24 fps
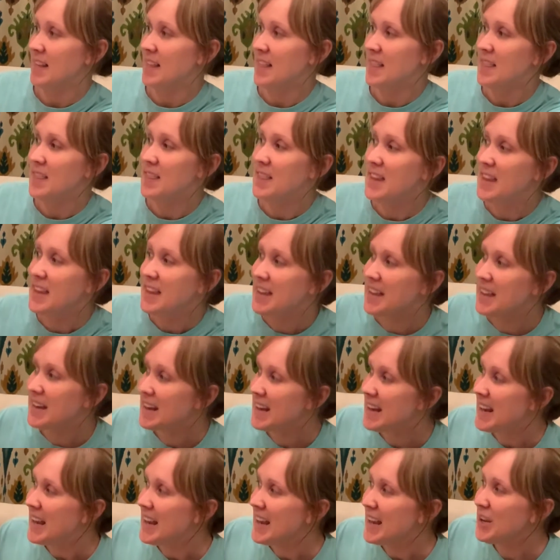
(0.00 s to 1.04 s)
Then
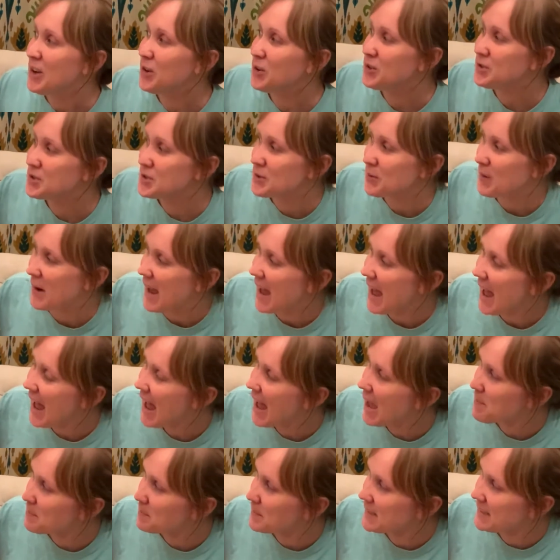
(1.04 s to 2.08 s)
he'll do a
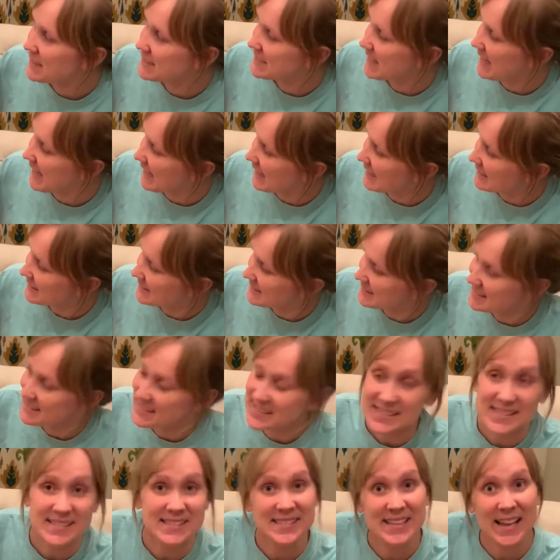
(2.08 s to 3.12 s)
happy dance to
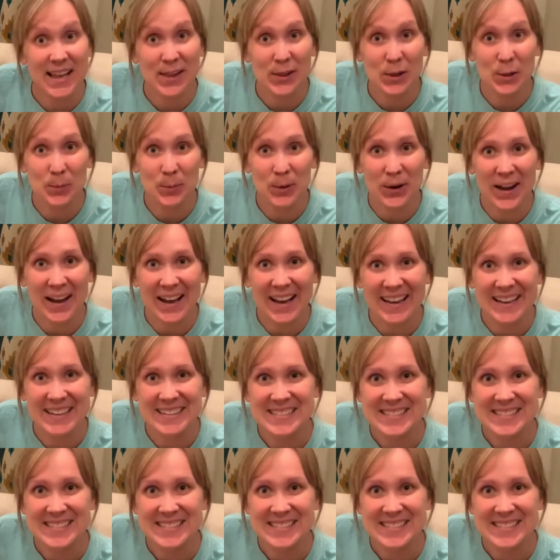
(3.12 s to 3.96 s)
celebrate.